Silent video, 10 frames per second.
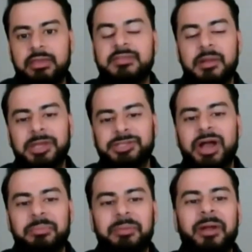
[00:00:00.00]
it's not my
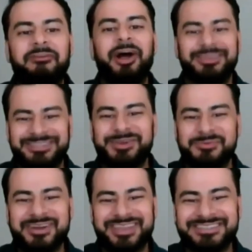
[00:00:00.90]
job, but my
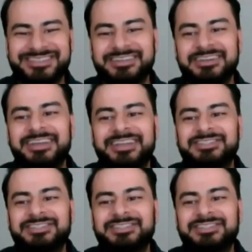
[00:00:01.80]
volunteer work is to